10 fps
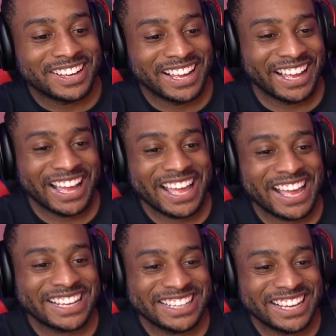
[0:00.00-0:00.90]

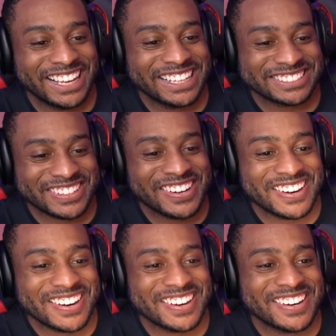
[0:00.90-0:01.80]
Yes,
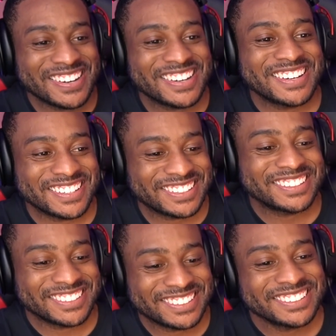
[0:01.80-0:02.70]
sir.
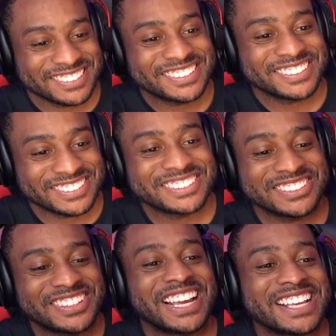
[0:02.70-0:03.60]
Yes,
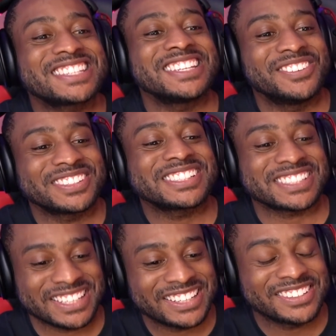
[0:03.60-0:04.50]
sir. I see you with the
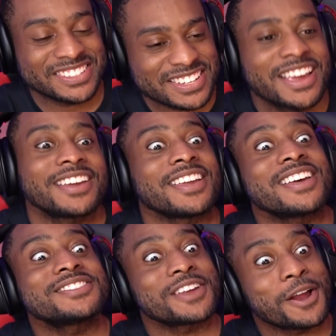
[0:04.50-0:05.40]
skills.
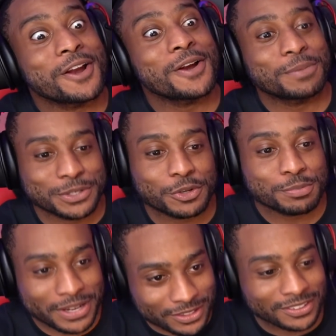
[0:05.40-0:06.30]
Yes, sir. Put some
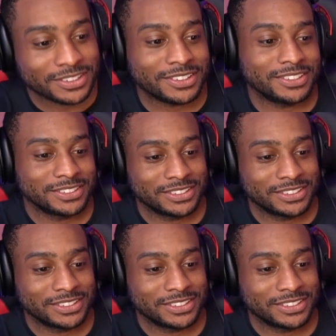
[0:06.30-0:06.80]
respect on her.